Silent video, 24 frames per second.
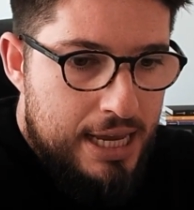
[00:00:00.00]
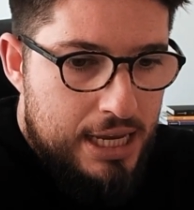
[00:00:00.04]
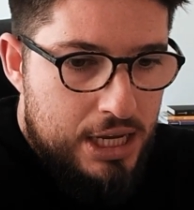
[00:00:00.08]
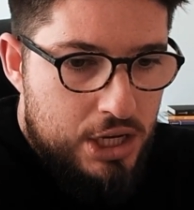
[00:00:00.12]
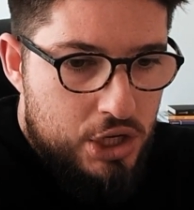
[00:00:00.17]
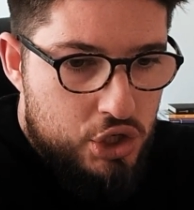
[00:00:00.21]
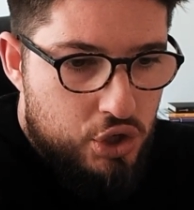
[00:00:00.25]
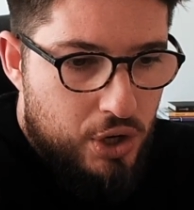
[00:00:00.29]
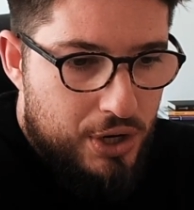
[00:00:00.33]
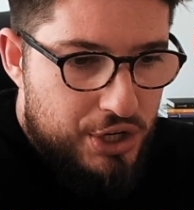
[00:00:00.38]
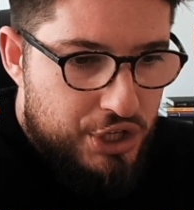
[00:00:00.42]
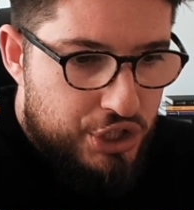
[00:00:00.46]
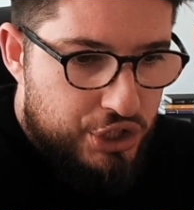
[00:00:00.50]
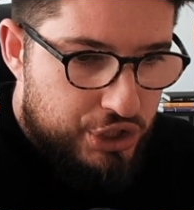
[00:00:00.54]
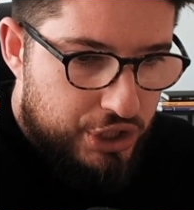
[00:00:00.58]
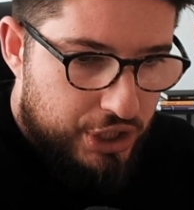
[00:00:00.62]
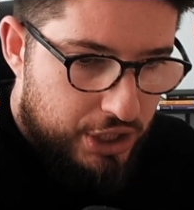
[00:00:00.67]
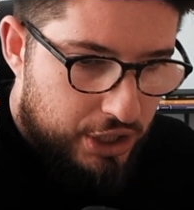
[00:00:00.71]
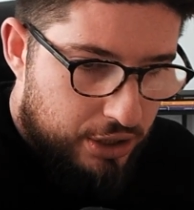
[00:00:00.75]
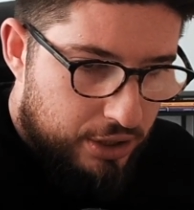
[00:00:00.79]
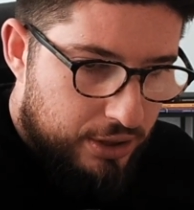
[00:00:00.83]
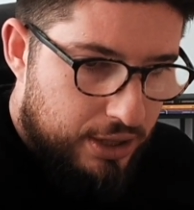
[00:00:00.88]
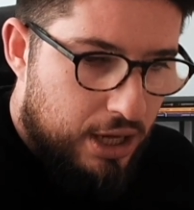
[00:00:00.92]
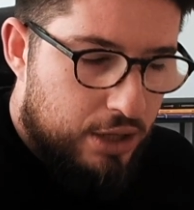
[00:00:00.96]
So I
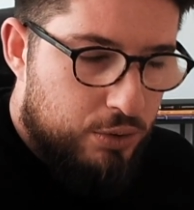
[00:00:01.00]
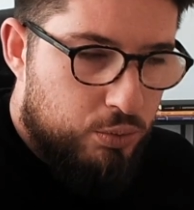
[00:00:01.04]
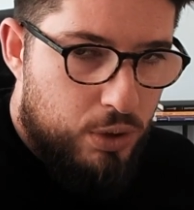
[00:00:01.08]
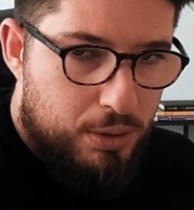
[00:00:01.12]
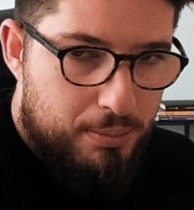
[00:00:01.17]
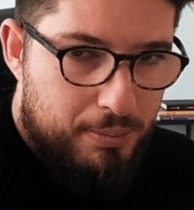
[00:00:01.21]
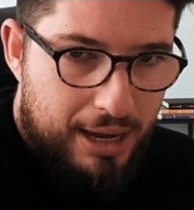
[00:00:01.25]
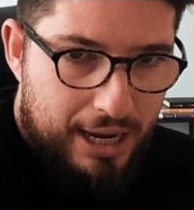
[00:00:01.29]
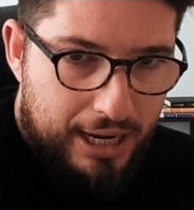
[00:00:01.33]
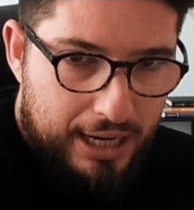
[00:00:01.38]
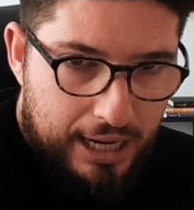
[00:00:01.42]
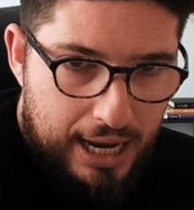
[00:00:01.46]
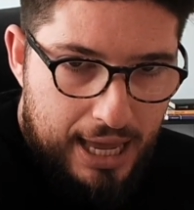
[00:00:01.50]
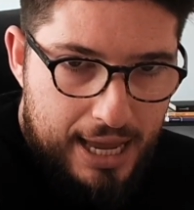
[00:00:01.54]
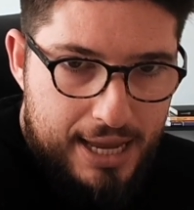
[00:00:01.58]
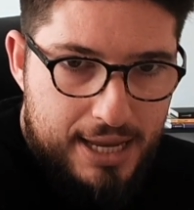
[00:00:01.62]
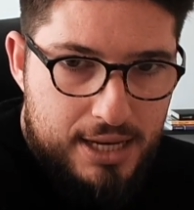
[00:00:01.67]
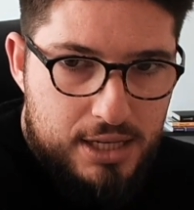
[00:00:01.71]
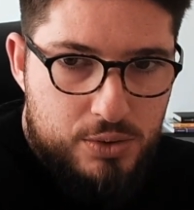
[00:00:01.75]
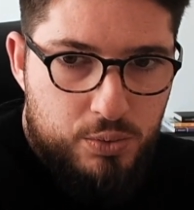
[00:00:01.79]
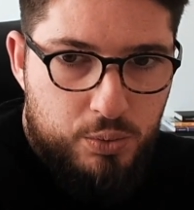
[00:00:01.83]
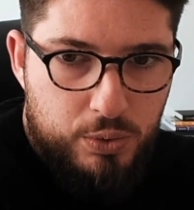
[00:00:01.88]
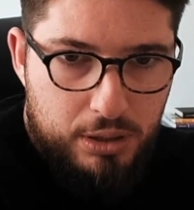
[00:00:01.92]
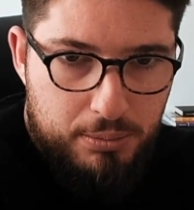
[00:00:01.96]
share that with my
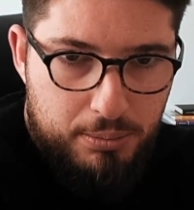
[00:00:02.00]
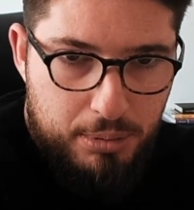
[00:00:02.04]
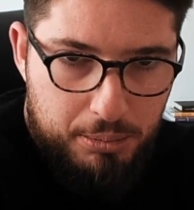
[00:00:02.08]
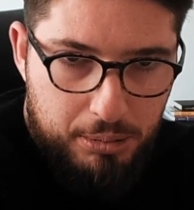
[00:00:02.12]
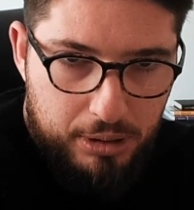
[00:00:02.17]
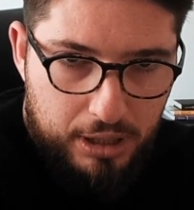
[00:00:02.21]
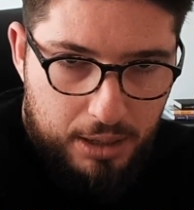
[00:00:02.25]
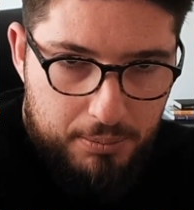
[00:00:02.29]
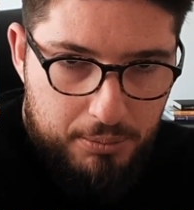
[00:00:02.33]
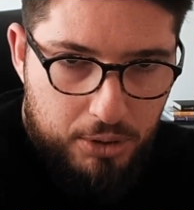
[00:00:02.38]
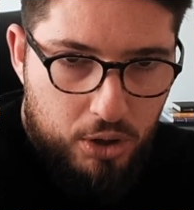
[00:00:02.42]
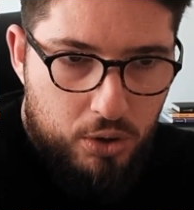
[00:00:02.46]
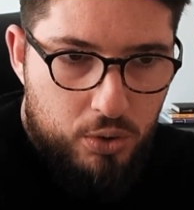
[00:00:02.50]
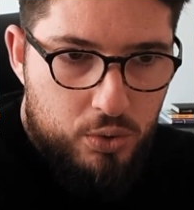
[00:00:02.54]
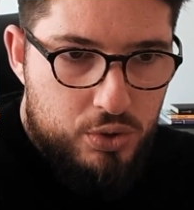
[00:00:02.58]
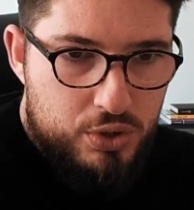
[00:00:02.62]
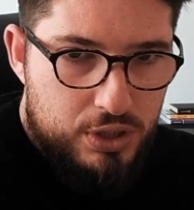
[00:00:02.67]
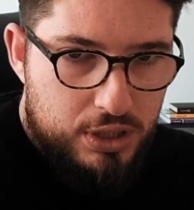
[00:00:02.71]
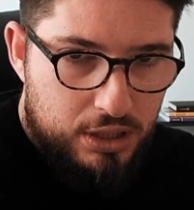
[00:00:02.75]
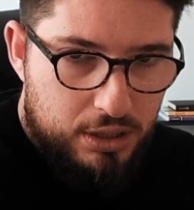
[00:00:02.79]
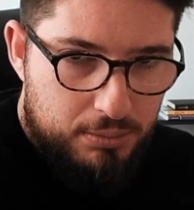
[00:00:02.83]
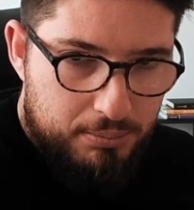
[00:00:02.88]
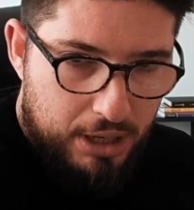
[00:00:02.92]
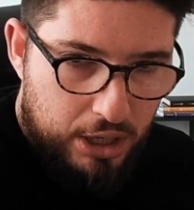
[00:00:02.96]
clients, with the people that I'm
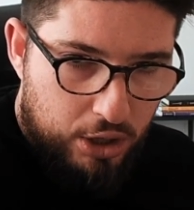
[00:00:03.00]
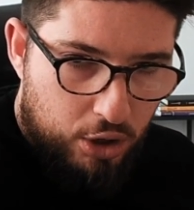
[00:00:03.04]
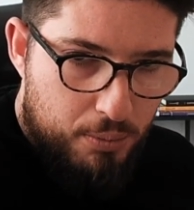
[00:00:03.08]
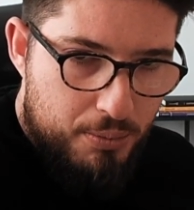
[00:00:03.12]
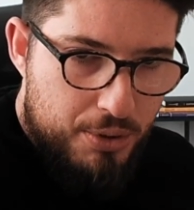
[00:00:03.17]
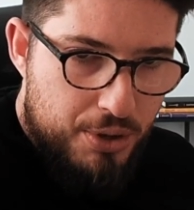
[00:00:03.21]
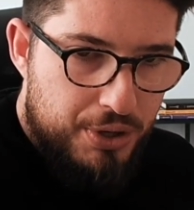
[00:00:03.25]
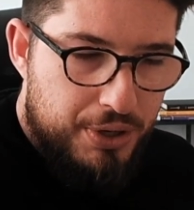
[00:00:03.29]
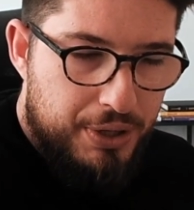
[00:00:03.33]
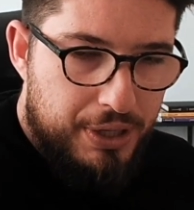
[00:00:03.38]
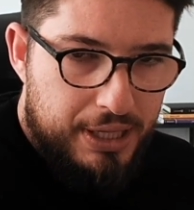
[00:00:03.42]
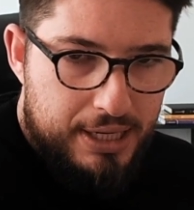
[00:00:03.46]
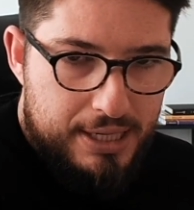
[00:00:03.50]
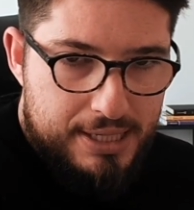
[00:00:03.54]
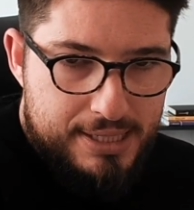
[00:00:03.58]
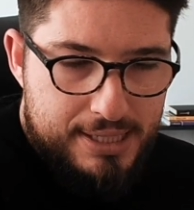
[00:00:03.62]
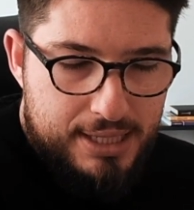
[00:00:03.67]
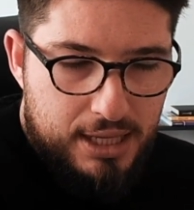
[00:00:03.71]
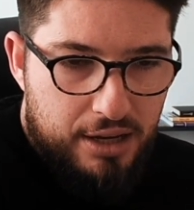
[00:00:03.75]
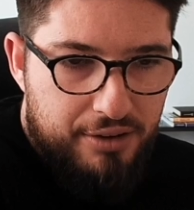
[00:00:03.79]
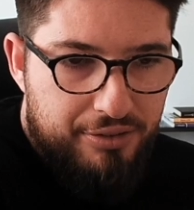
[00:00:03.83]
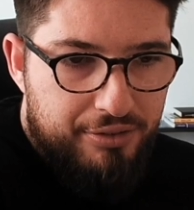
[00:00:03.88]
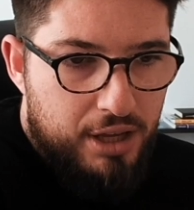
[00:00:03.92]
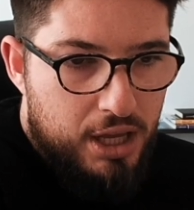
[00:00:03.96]
coaching, my community and
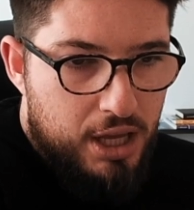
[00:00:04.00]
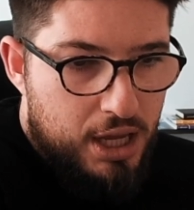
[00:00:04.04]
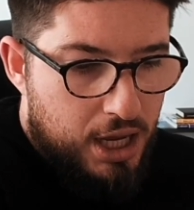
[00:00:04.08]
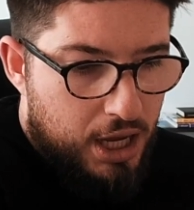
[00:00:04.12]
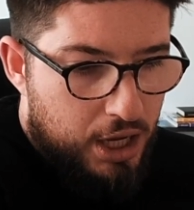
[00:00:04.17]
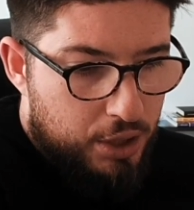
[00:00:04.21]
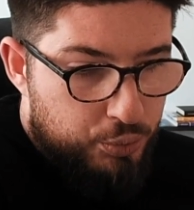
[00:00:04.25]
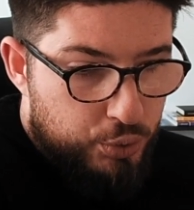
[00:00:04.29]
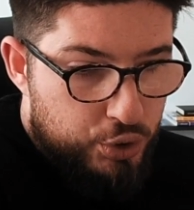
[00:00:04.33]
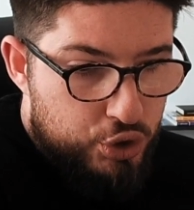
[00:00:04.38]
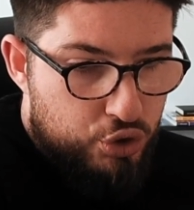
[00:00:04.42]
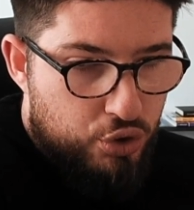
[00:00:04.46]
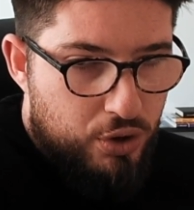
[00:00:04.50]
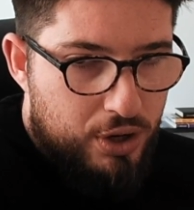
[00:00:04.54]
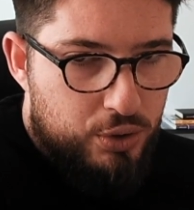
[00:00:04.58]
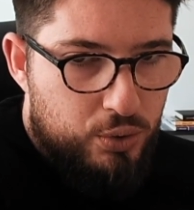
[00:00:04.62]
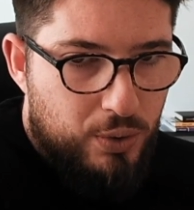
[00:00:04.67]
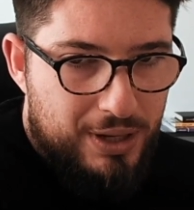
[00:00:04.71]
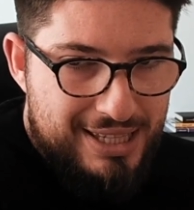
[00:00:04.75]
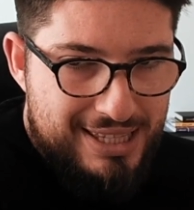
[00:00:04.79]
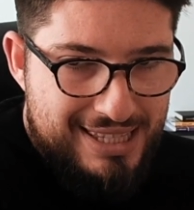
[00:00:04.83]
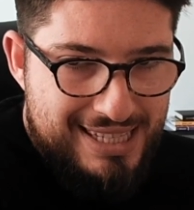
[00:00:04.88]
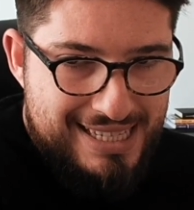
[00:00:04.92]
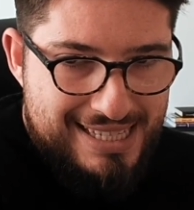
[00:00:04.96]
stuff. And we try to
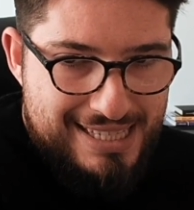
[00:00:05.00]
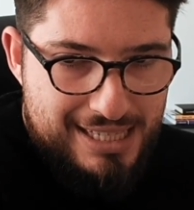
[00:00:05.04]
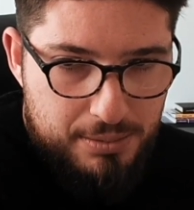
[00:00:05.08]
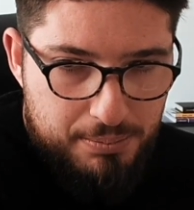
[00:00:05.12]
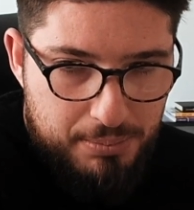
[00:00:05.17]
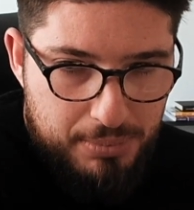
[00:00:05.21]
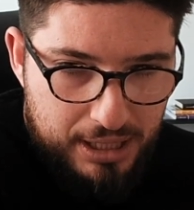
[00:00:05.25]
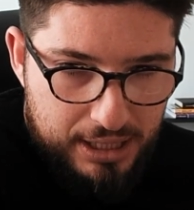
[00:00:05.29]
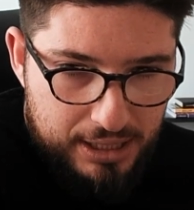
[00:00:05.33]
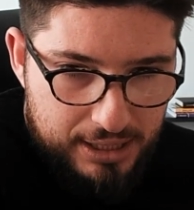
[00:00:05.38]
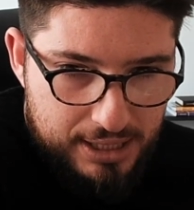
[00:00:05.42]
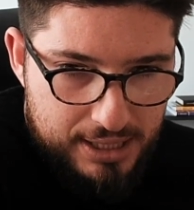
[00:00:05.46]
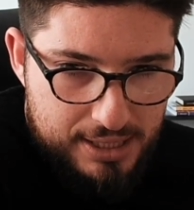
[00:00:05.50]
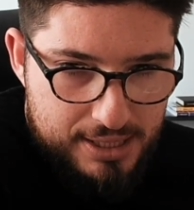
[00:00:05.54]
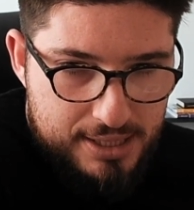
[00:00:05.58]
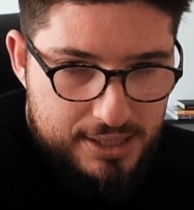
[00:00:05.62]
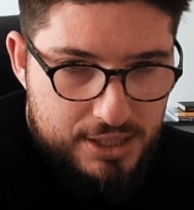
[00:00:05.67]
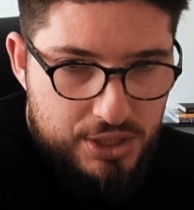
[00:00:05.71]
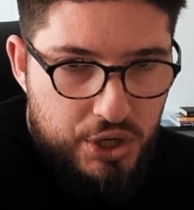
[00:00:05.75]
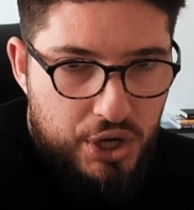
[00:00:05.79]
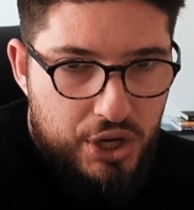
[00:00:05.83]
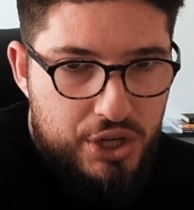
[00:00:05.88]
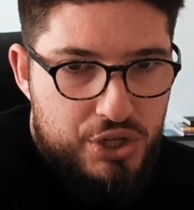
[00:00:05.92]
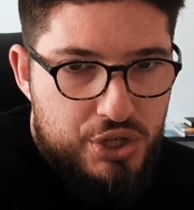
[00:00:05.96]
anticipate these
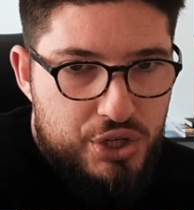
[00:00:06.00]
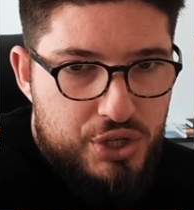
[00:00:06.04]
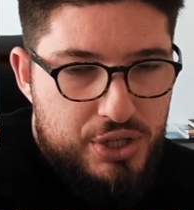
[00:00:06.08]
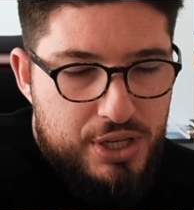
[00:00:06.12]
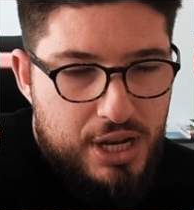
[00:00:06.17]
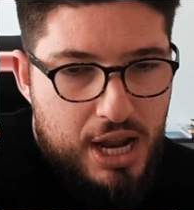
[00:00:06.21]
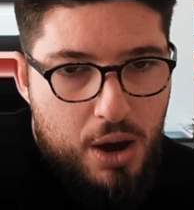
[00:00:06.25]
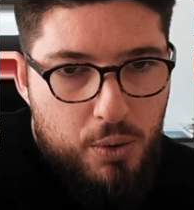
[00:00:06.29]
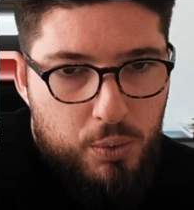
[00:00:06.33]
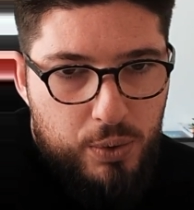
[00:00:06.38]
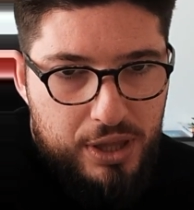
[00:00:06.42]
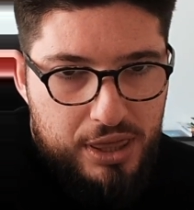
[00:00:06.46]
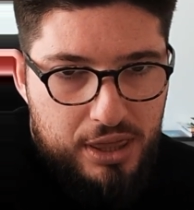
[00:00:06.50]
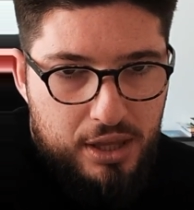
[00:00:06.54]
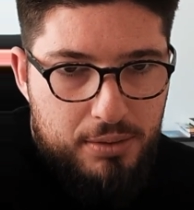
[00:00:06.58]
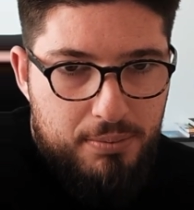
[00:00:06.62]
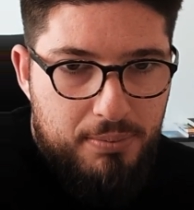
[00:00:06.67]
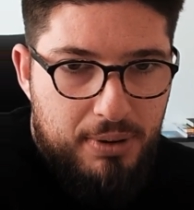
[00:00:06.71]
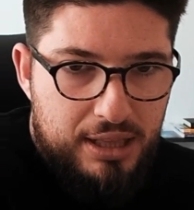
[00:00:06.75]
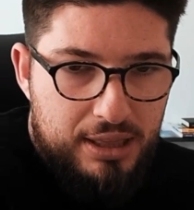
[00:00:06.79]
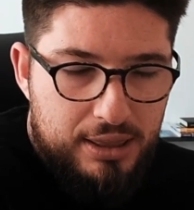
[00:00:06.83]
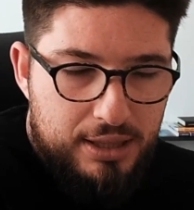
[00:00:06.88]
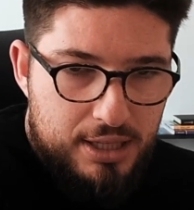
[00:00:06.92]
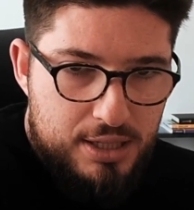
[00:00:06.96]
changes now with
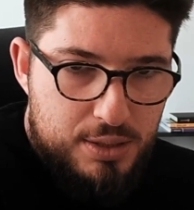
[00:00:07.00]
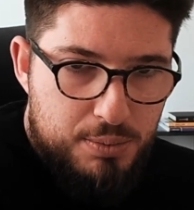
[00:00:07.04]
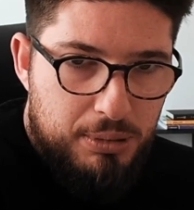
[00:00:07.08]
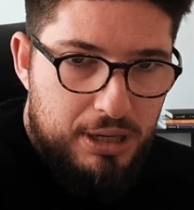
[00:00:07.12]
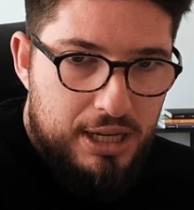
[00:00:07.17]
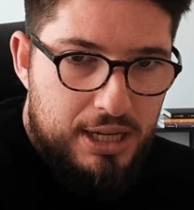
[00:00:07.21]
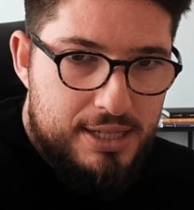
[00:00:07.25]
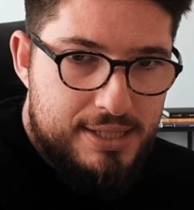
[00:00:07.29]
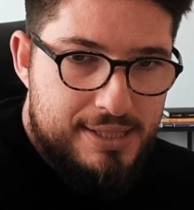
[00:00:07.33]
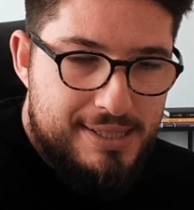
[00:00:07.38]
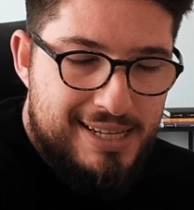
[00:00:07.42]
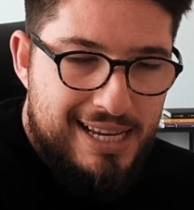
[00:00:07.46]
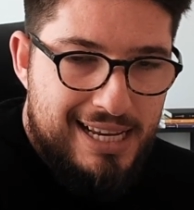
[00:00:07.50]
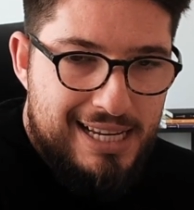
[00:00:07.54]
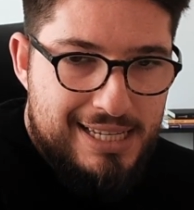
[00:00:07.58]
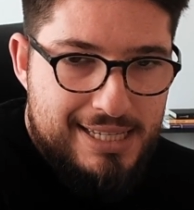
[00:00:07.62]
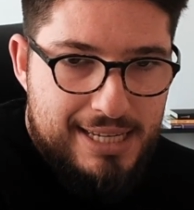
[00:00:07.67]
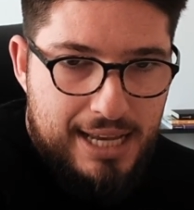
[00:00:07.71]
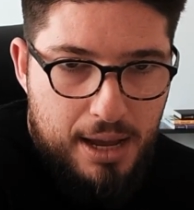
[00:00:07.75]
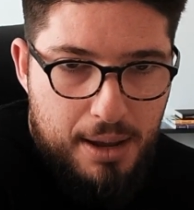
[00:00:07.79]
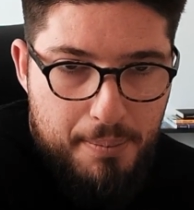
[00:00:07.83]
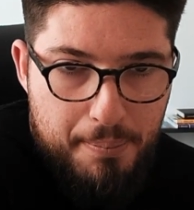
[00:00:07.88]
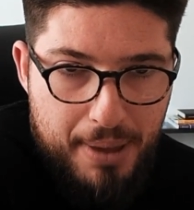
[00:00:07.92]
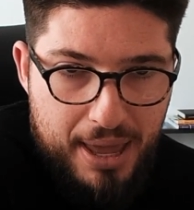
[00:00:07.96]
Advantage Plus sales
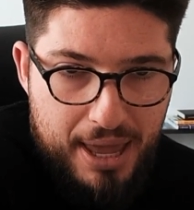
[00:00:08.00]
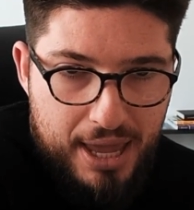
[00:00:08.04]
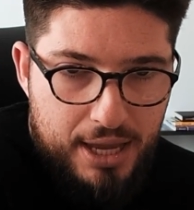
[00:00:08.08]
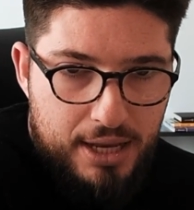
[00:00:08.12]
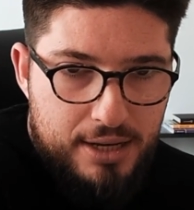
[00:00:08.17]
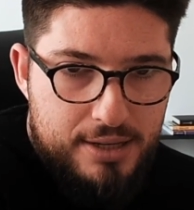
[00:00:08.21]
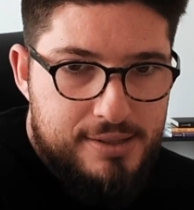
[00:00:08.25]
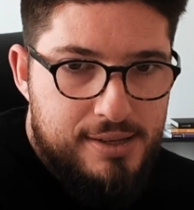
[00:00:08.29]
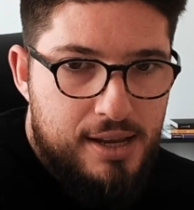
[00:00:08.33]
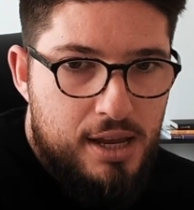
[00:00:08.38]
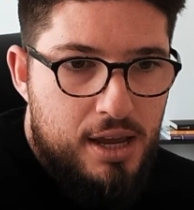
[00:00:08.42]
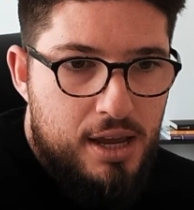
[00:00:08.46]
campaigns,